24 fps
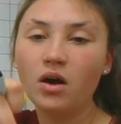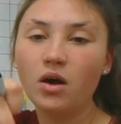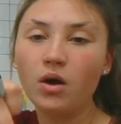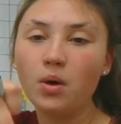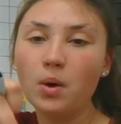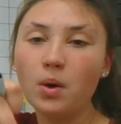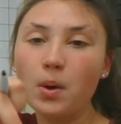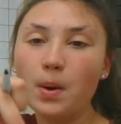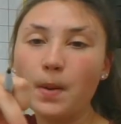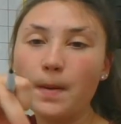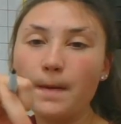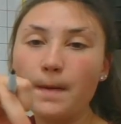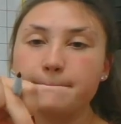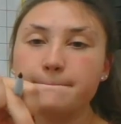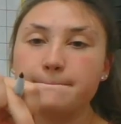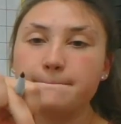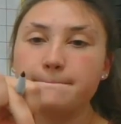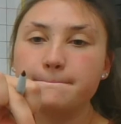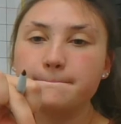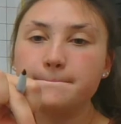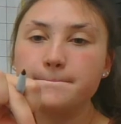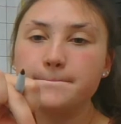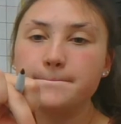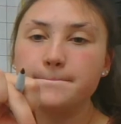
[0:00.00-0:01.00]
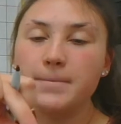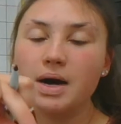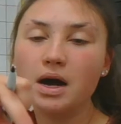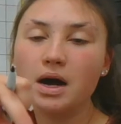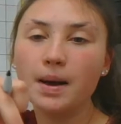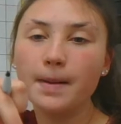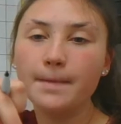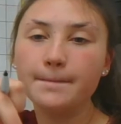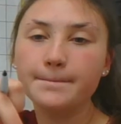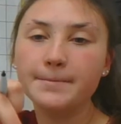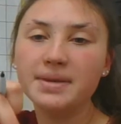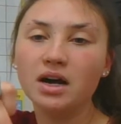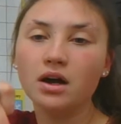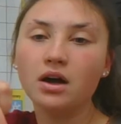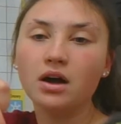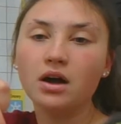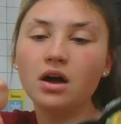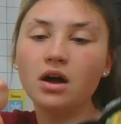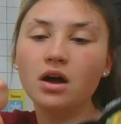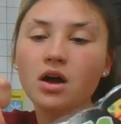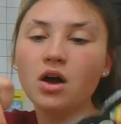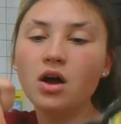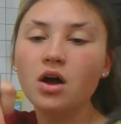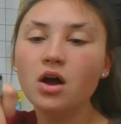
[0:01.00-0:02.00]
O, B, B.
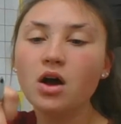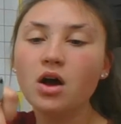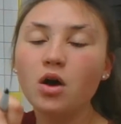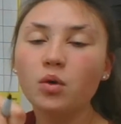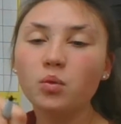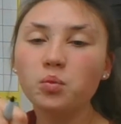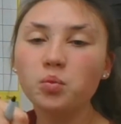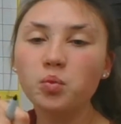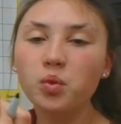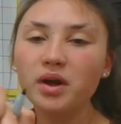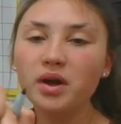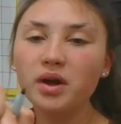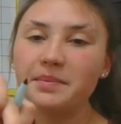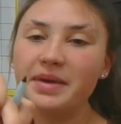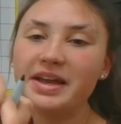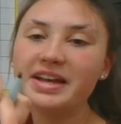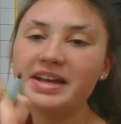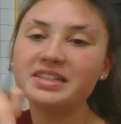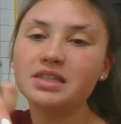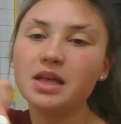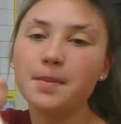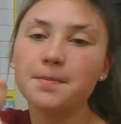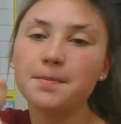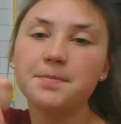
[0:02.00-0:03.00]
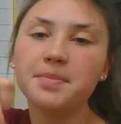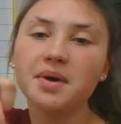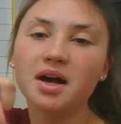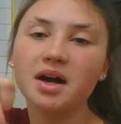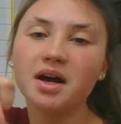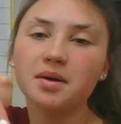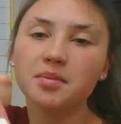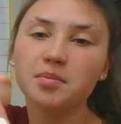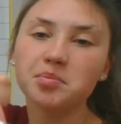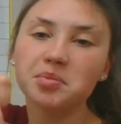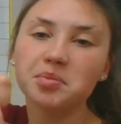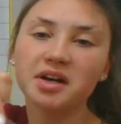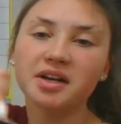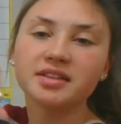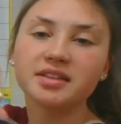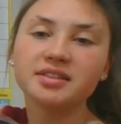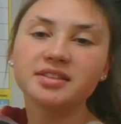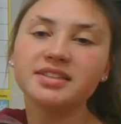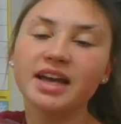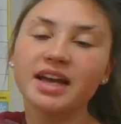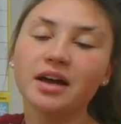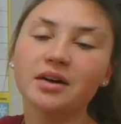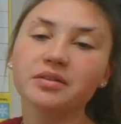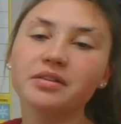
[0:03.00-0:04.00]
What makes a
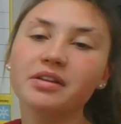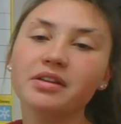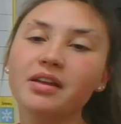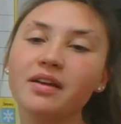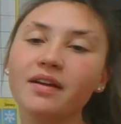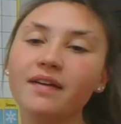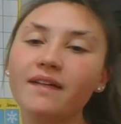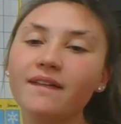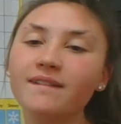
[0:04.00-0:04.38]
sound?